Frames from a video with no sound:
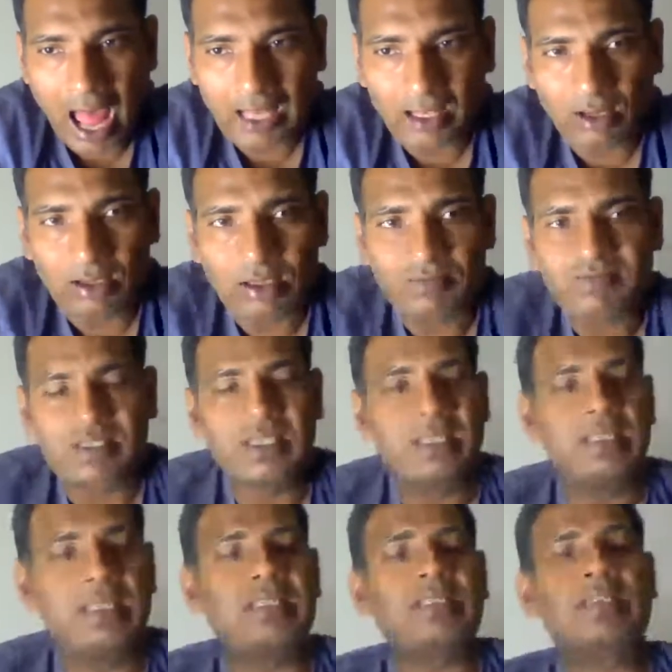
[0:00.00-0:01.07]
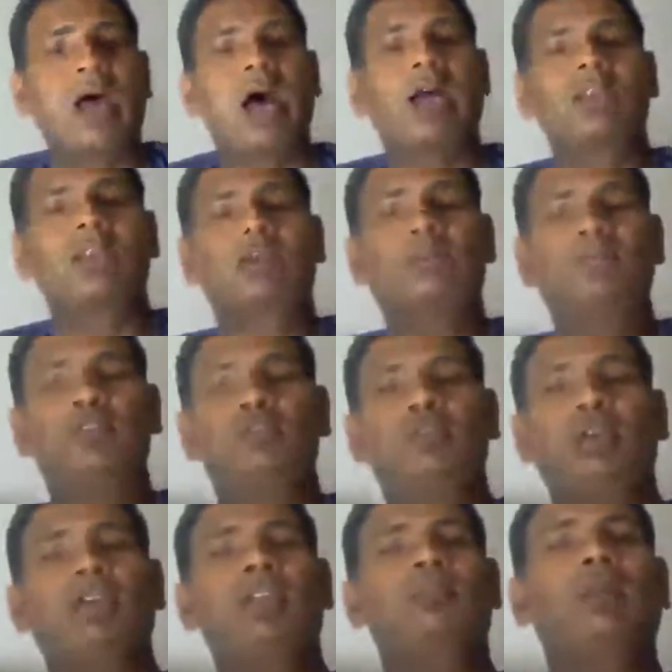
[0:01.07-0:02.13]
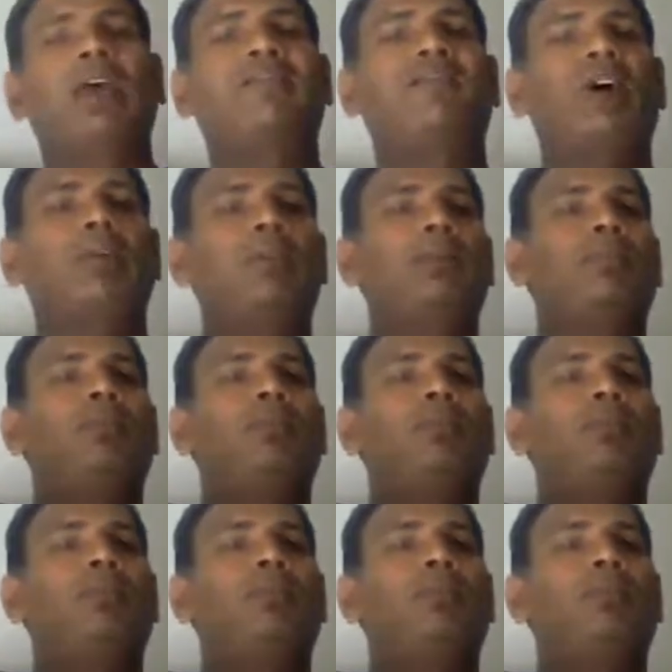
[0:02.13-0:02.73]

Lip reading: A lot of things are taboo in my family.